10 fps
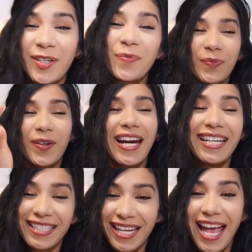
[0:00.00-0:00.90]
you're
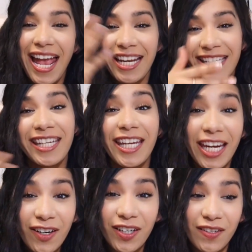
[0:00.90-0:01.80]
bright, and
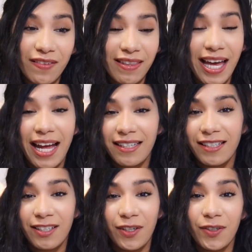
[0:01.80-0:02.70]
hear you, that,
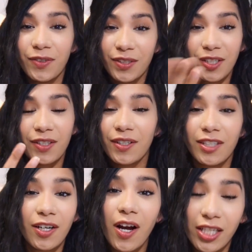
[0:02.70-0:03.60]
you know, your
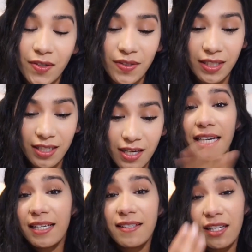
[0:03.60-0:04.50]
audio is good.
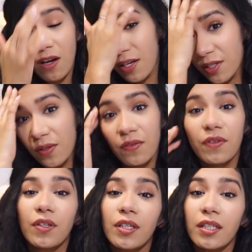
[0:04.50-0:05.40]
Like I said, also, if
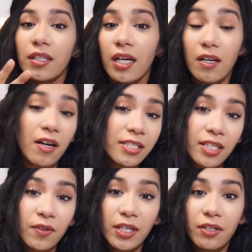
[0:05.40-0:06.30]
you're a
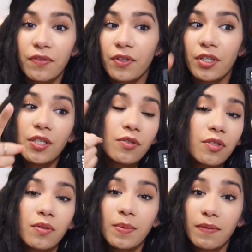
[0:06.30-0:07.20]
content creator, if you're a
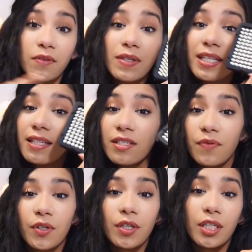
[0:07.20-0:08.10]
YouTube, if you need this
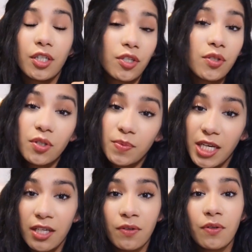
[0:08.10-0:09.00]
for your YouTube
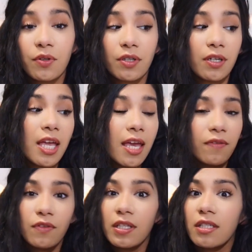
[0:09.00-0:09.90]
channel, or
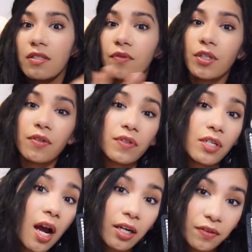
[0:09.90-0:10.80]
you need this for your
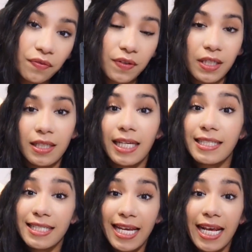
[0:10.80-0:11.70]
photography, like
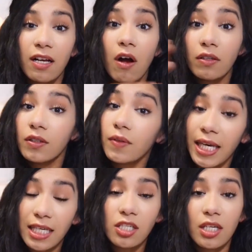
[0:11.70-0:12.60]
to take on
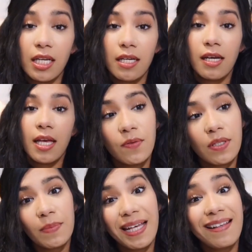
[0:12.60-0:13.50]
location,
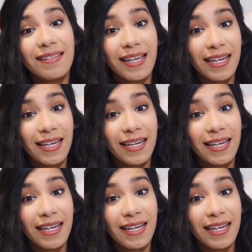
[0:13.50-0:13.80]
something that's